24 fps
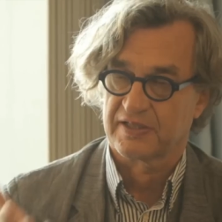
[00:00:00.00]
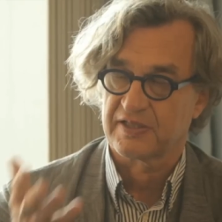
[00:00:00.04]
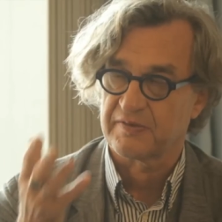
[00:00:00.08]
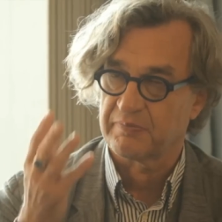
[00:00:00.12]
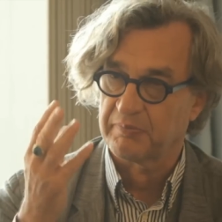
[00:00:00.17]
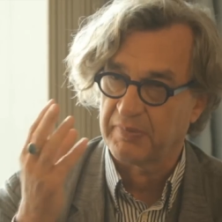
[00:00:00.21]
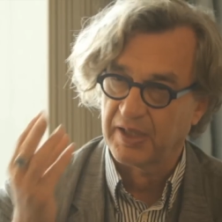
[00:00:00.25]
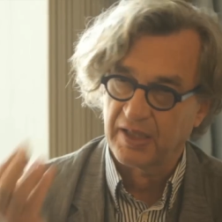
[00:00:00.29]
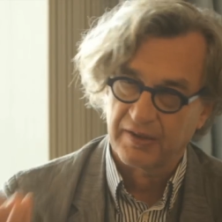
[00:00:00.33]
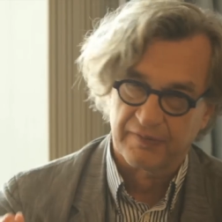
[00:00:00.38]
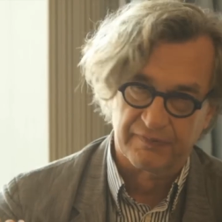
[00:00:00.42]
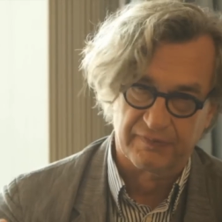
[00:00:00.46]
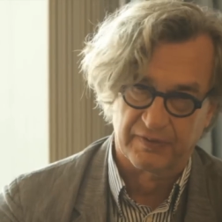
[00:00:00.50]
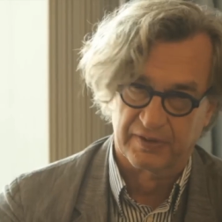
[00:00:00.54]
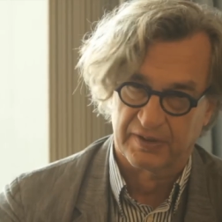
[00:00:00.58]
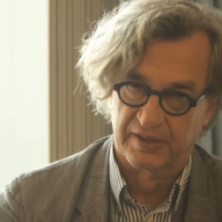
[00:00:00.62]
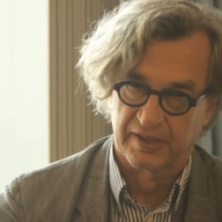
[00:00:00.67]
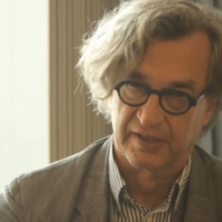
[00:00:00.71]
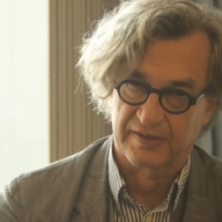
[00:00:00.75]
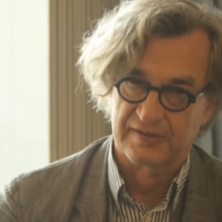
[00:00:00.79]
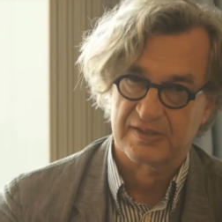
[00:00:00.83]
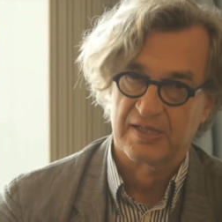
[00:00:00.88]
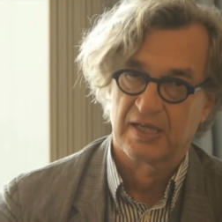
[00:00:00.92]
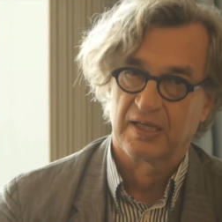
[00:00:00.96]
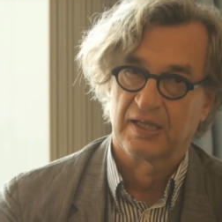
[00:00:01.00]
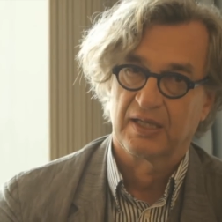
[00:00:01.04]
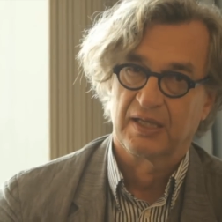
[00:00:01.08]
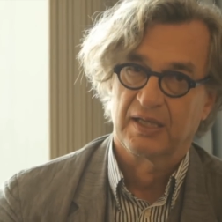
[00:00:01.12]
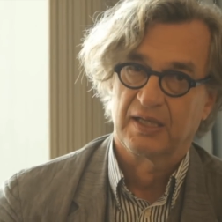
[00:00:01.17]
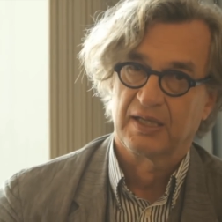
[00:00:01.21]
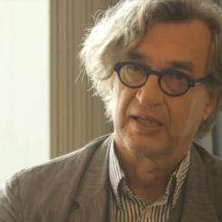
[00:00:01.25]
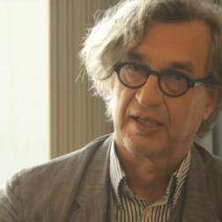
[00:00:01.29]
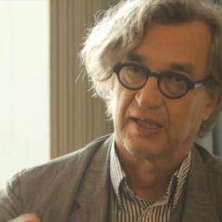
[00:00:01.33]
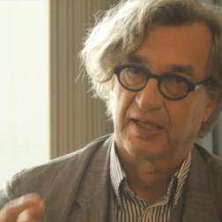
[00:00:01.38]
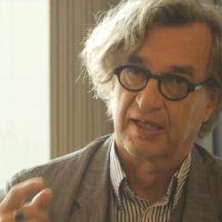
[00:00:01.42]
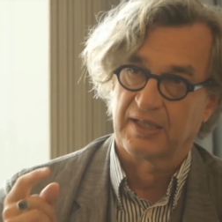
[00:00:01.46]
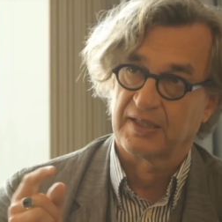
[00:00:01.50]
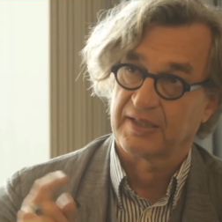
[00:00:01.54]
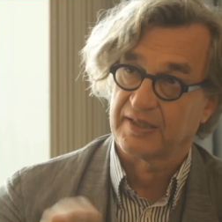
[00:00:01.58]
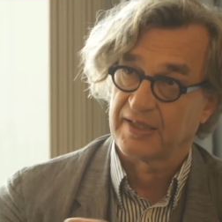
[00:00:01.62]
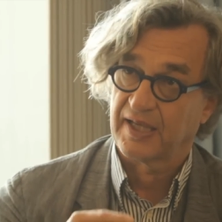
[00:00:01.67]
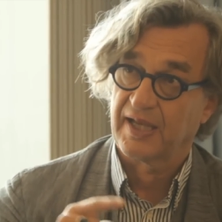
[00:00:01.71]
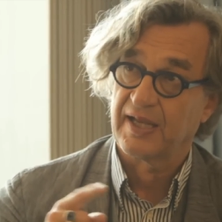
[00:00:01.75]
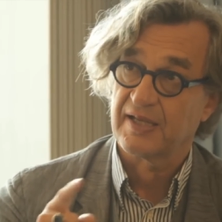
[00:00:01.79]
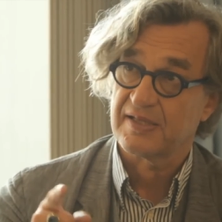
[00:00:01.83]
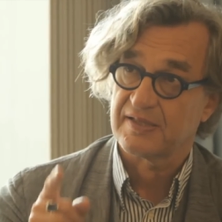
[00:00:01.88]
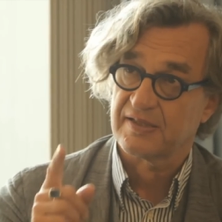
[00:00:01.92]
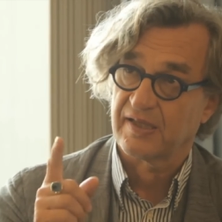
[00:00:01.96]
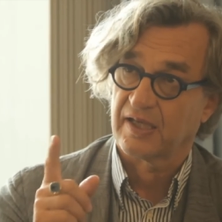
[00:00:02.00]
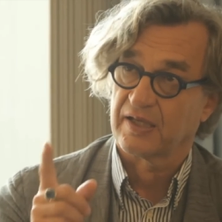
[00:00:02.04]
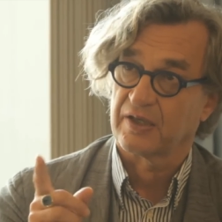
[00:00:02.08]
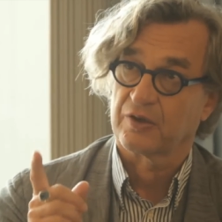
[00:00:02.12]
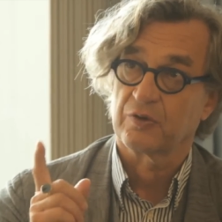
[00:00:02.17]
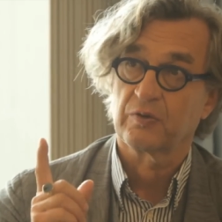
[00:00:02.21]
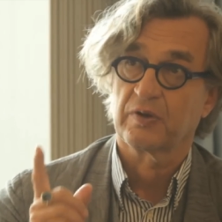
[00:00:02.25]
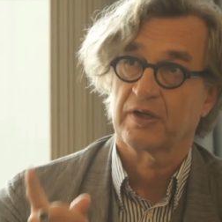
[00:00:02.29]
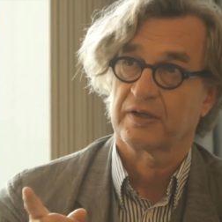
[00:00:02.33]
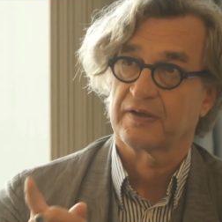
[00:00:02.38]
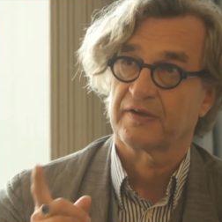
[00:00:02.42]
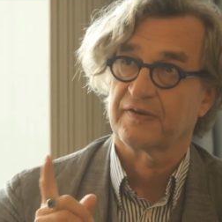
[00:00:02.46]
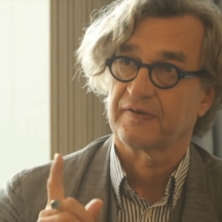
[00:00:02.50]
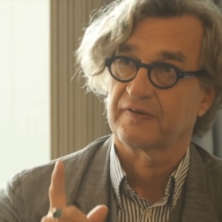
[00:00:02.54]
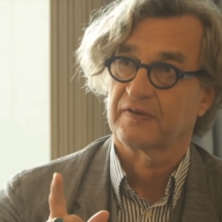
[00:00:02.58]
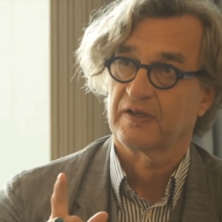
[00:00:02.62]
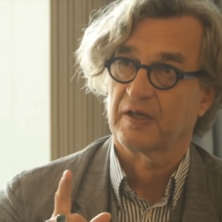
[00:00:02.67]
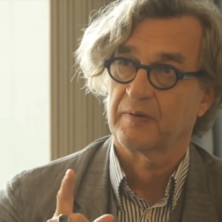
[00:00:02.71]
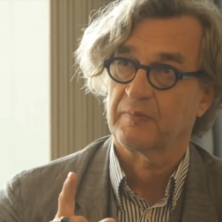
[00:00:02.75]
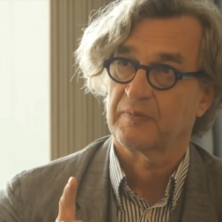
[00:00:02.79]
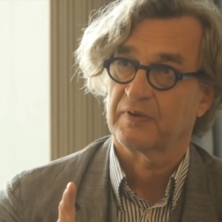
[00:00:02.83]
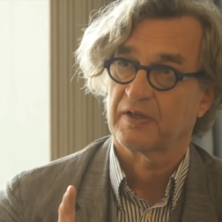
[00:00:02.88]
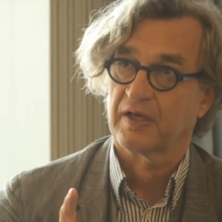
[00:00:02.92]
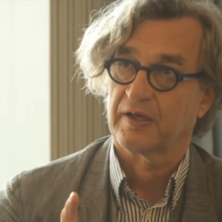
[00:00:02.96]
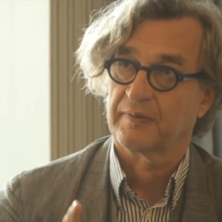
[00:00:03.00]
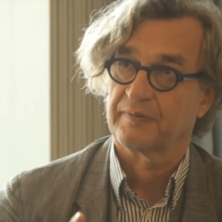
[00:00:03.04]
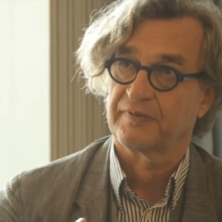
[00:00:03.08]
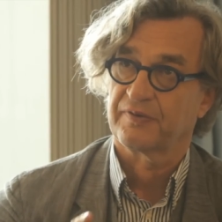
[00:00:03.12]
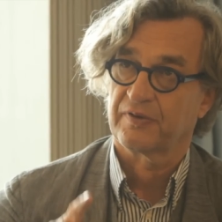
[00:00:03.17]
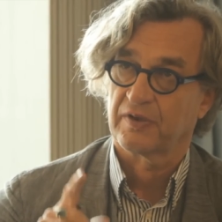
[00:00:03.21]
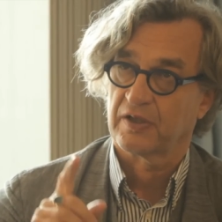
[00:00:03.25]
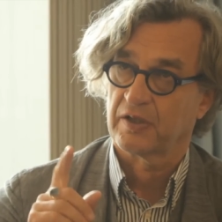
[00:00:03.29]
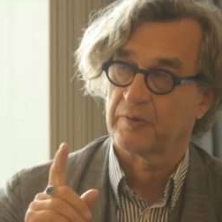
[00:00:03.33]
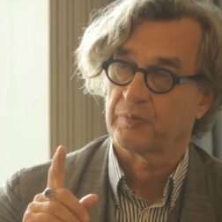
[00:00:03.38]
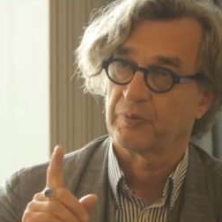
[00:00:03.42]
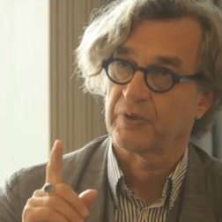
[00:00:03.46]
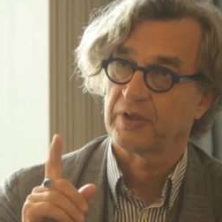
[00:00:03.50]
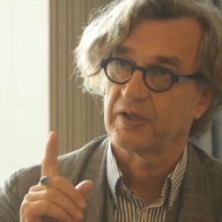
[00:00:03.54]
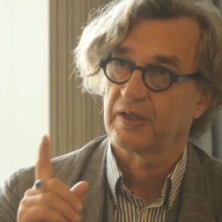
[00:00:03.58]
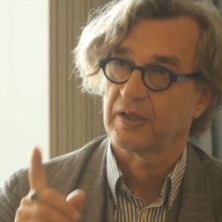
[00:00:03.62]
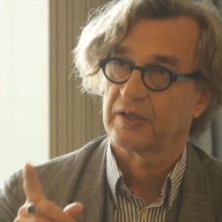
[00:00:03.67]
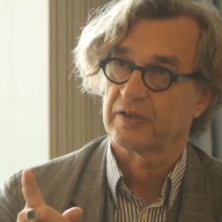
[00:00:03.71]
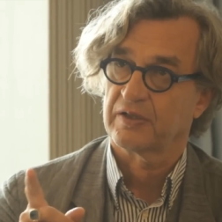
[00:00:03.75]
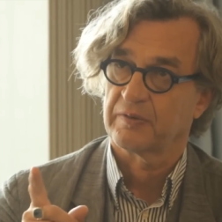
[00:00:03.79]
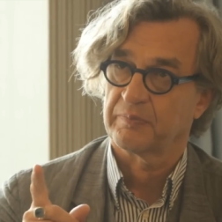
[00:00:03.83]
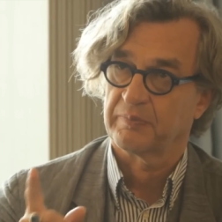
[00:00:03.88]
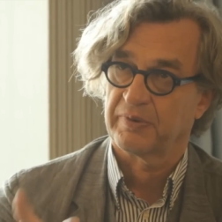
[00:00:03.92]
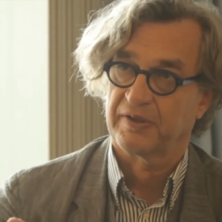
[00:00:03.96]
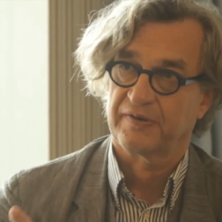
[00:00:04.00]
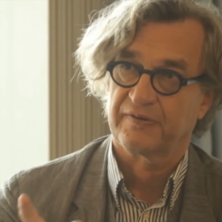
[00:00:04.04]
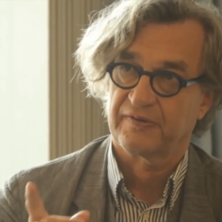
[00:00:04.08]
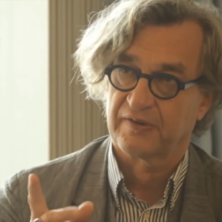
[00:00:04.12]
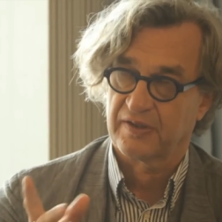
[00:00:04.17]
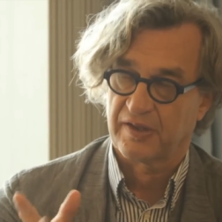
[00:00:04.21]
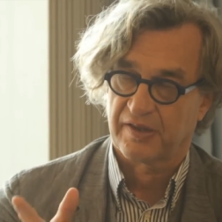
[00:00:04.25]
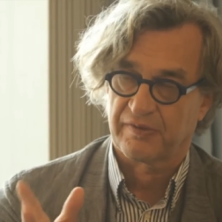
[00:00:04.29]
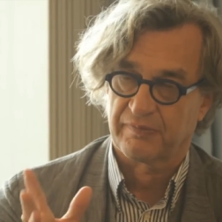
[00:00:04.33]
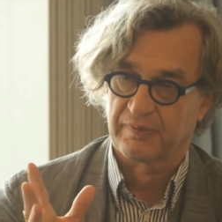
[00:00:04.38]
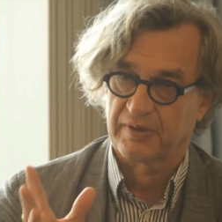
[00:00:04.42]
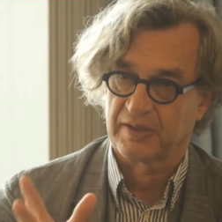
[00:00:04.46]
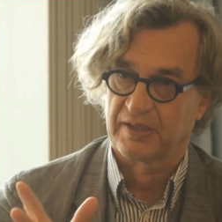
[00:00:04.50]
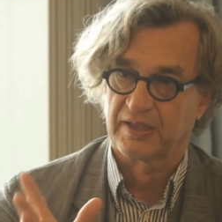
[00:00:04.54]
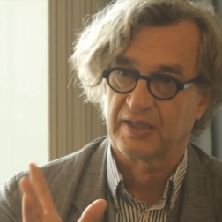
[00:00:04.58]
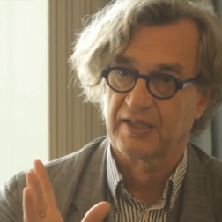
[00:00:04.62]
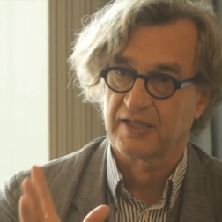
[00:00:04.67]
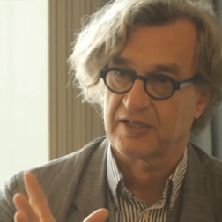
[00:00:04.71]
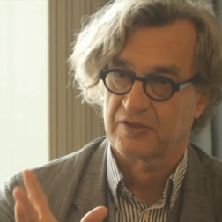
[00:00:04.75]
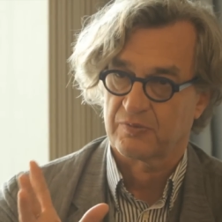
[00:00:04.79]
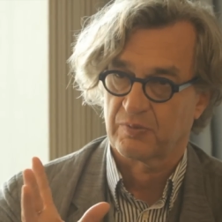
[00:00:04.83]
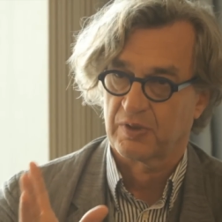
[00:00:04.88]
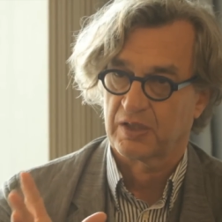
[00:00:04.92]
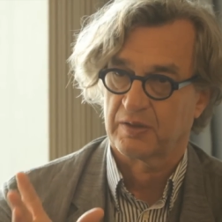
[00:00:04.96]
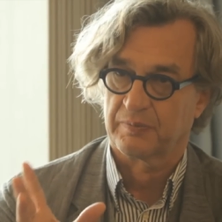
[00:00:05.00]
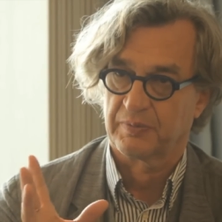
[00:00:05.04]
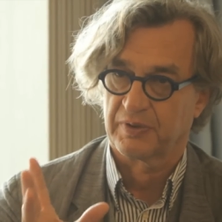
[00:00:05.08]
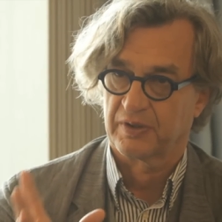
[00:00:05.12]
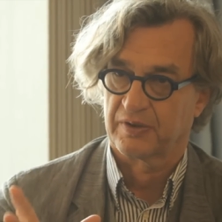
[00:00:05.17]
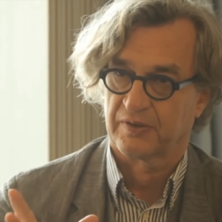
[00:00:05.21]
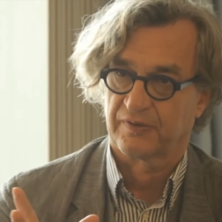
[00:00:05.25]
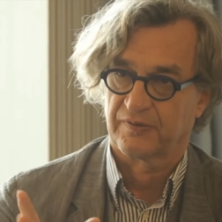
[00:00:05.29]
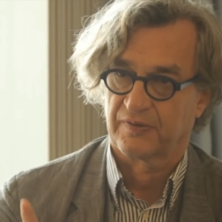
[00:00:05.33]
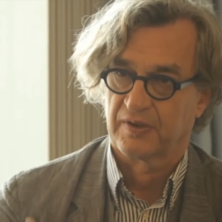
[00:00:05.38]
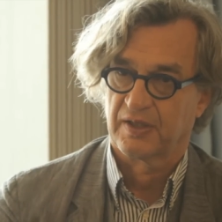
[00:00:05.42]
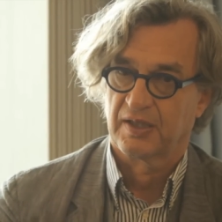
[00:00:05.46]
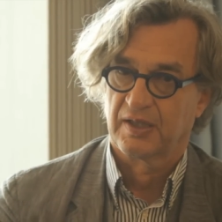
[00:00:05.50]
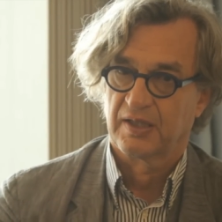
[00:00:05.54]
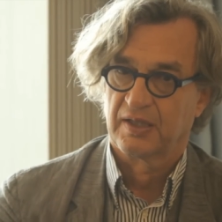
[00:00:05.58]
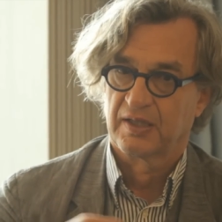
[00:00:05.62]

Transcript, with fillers: It's made for dance, and dance I knew at the same time is going to bring out the best in 3D as well because